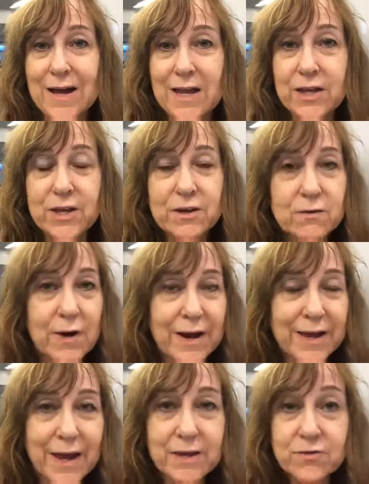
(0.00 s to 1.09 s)
You know, I
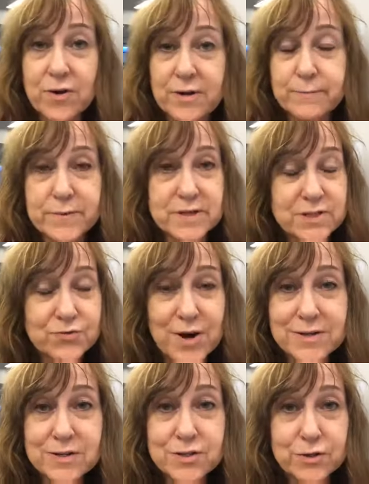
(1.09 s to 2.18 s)
hate trying to,
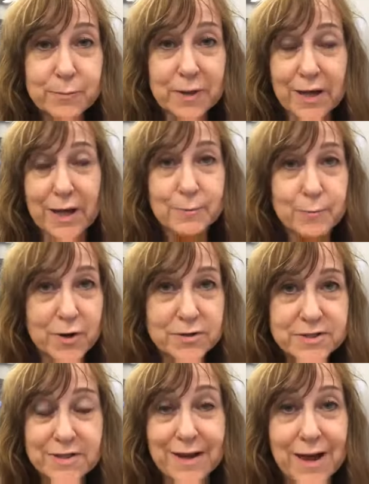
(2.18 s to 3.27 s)
trying to duplicate a
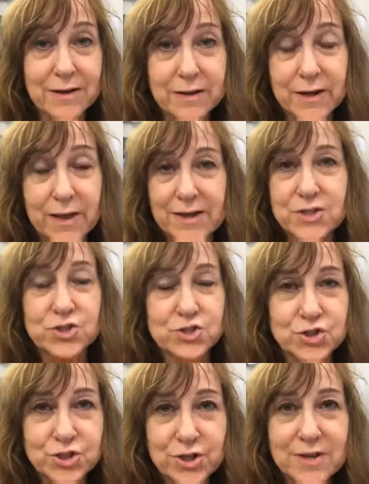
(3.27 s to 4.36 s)
personality that's
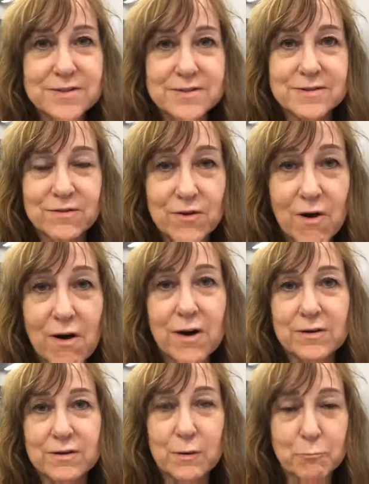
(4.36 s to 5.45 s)
just not
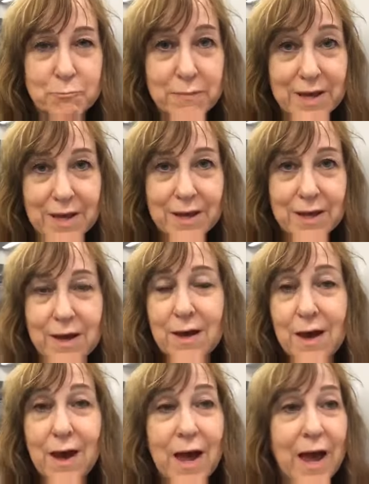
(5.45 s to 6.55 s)
me.
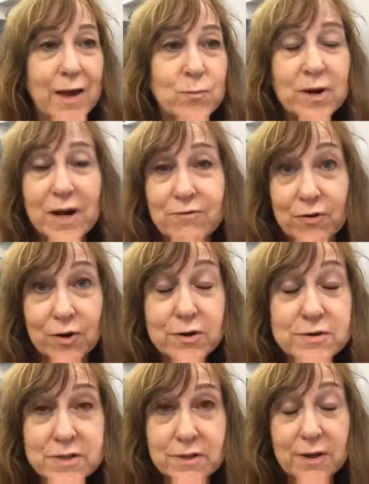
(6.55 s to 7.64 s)
And what I've
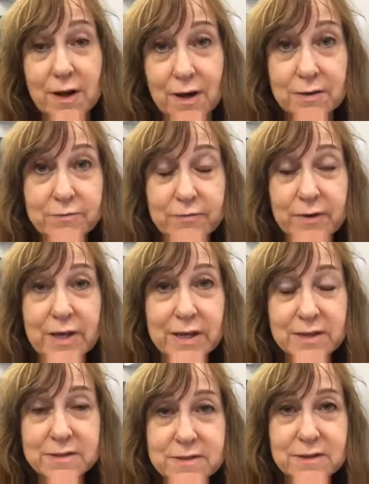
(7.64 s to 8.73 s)
learned to love
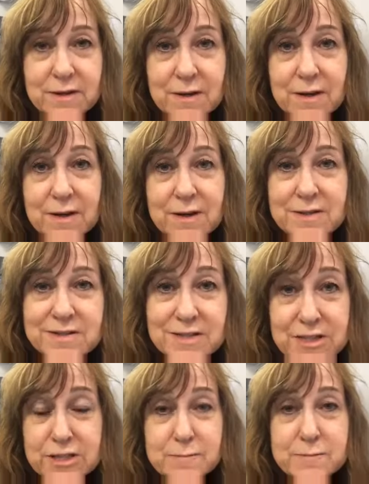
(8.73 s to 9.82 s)
is
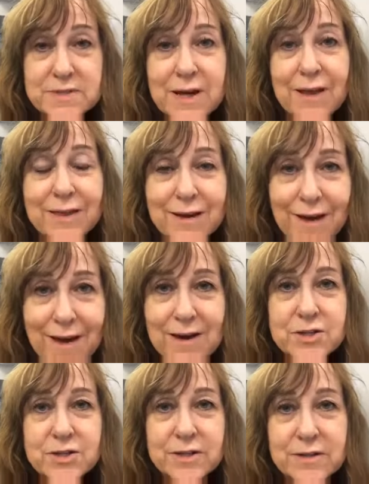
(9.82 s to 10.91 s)
systems that
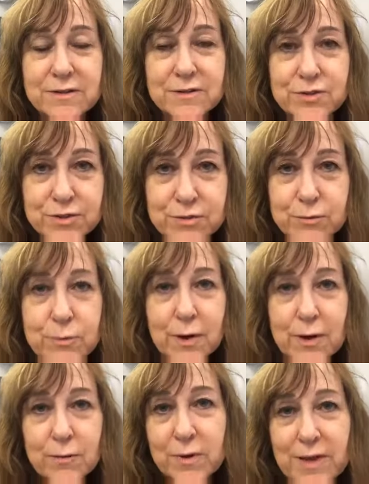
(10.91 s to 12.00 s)
actually do
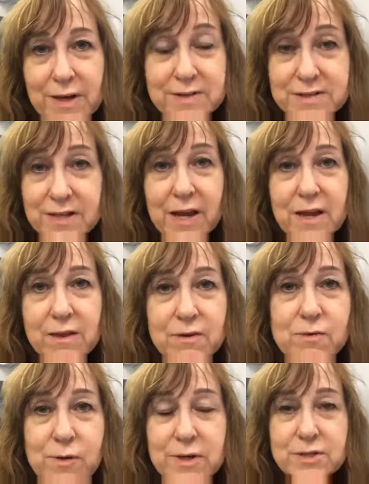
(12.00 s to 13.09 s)
what they say they're
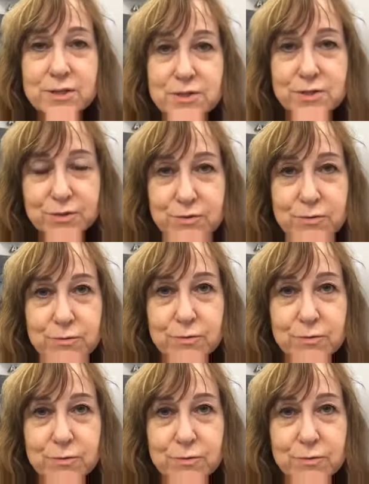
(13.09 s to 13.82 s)
going to do.